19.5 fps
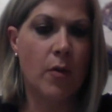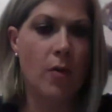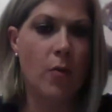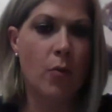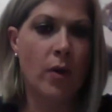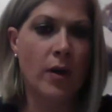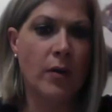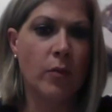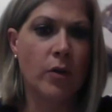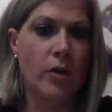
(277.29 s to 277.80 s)

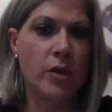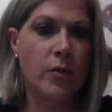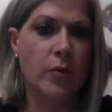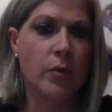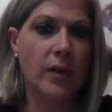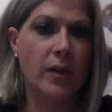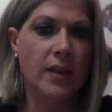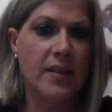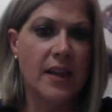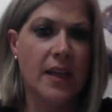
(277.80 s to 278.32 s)
When were you
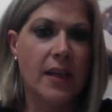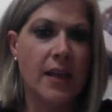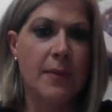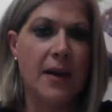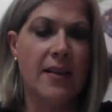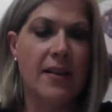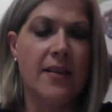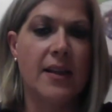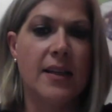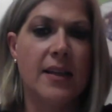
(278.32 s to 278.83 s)
really thinking
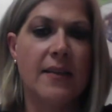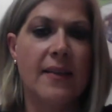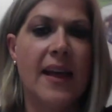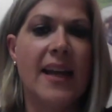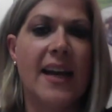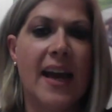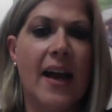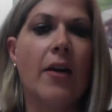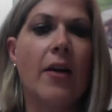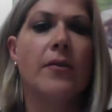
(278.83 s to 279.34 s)
about sending
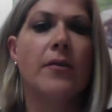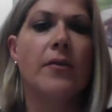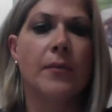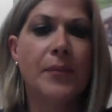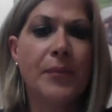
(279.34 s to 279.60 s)
that out?